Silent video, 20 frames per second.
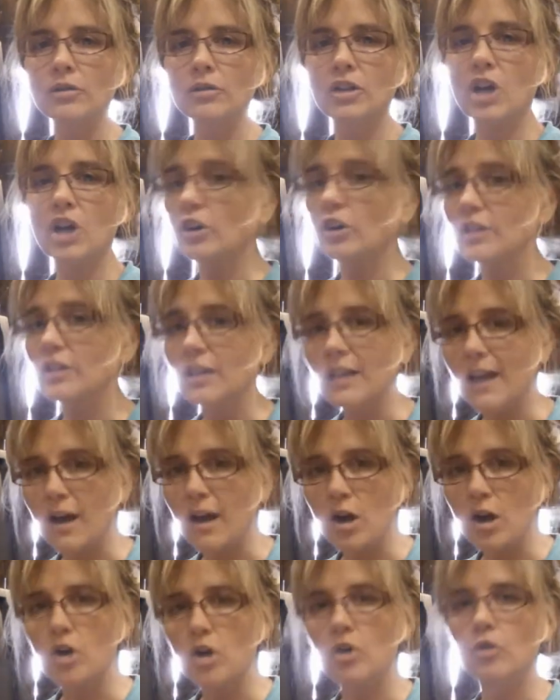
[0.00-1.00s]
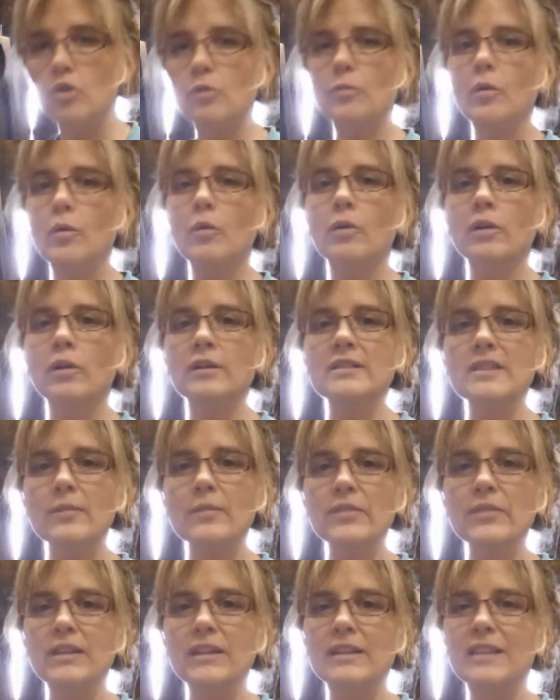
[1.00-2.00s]
gardening at home or
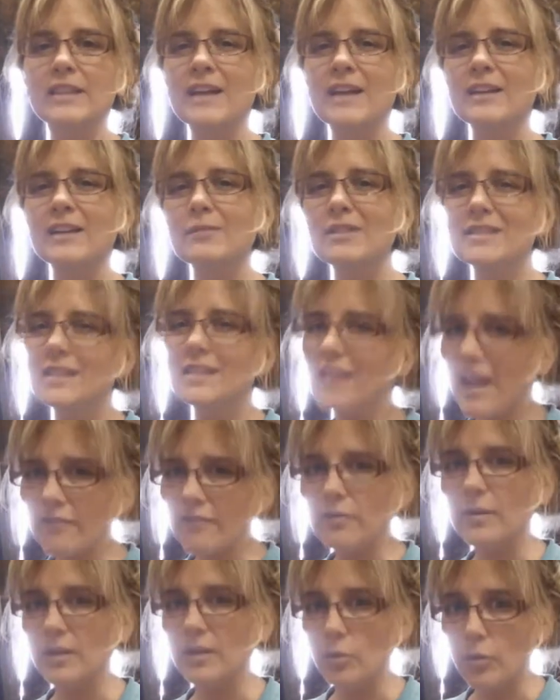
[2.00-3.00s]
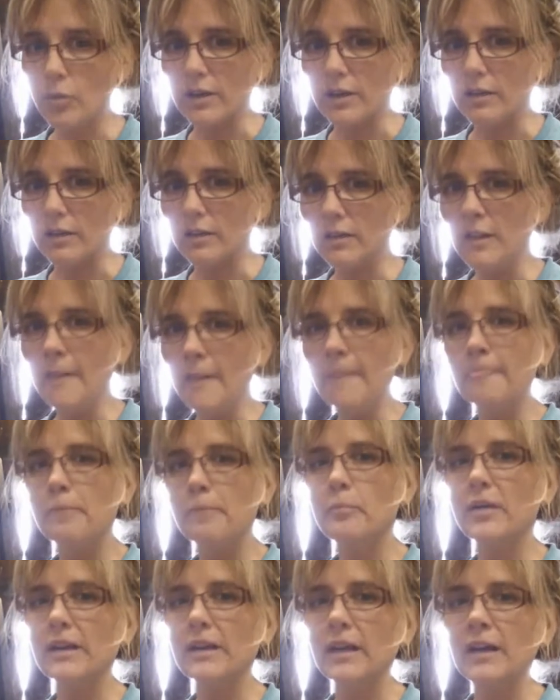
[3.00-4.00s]
something like that. And I'm not saying everybody will,
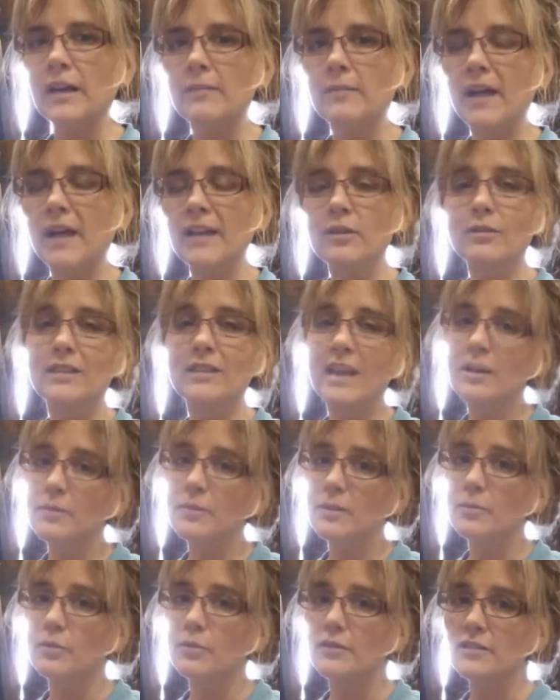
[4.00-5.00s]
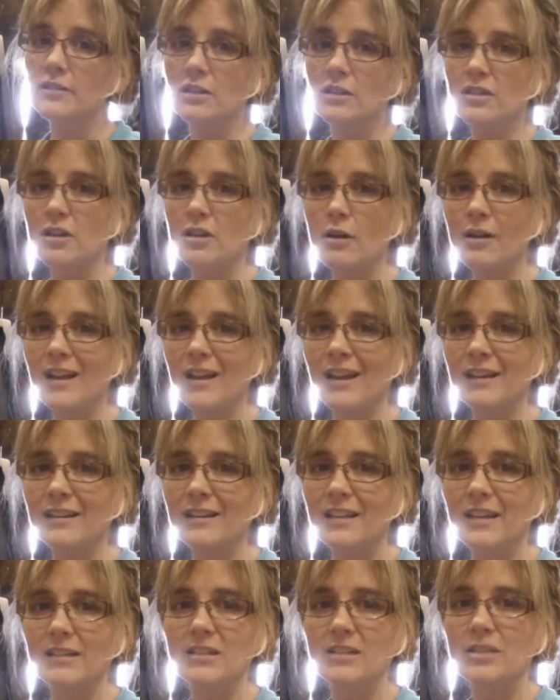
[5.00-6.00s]
but I know a lot of people who have started yoga and
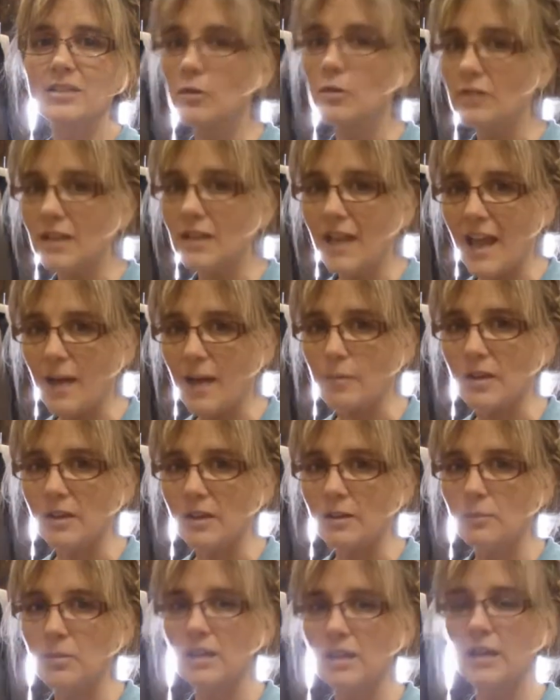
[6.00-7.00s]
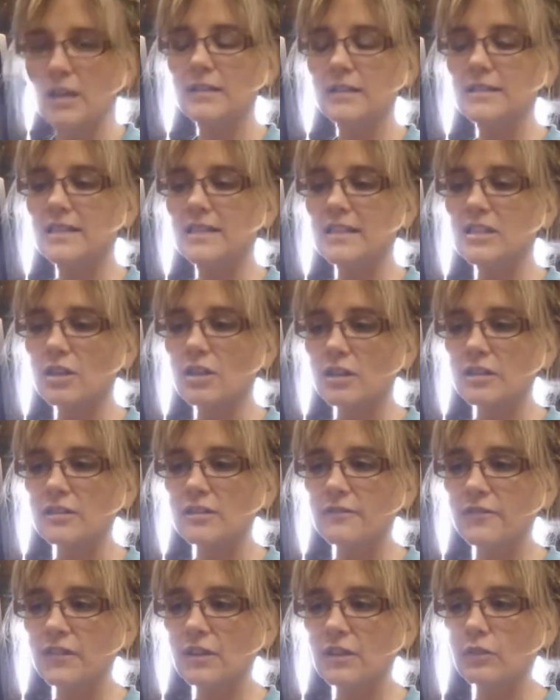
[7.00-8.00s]
kicked a smoking habit because they started
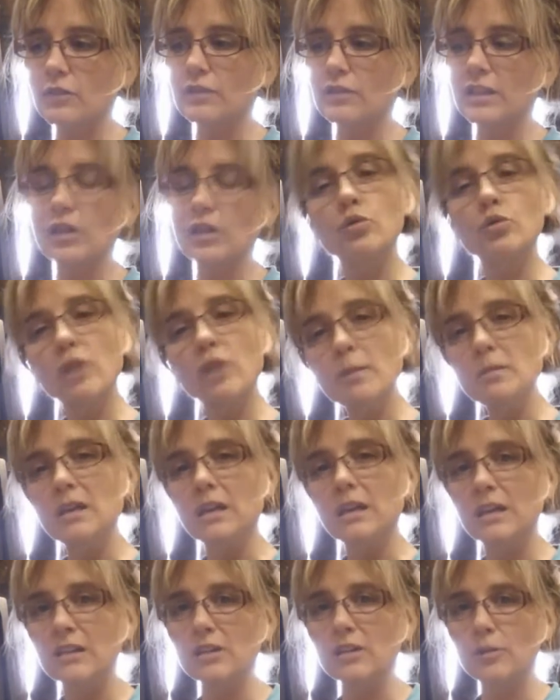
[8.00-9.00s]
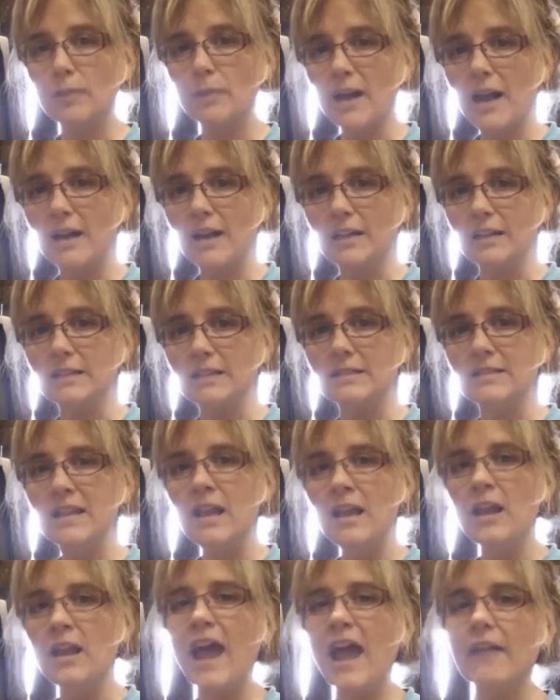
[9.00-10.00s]
to feel really crummy in their bodies
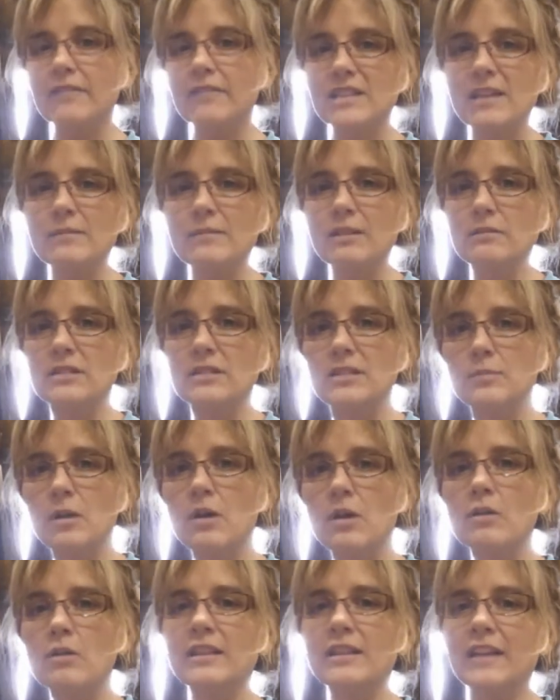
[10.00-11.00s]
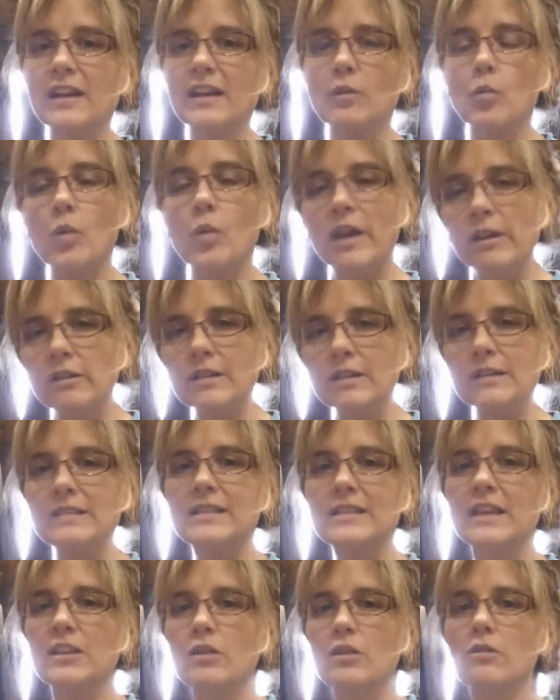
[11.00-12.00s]
every time they would smoke. And that
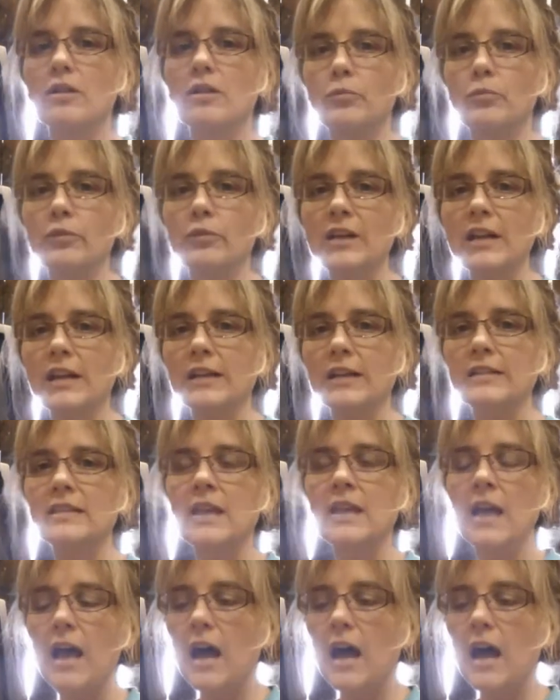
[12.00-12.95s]
awareness that yoga brings,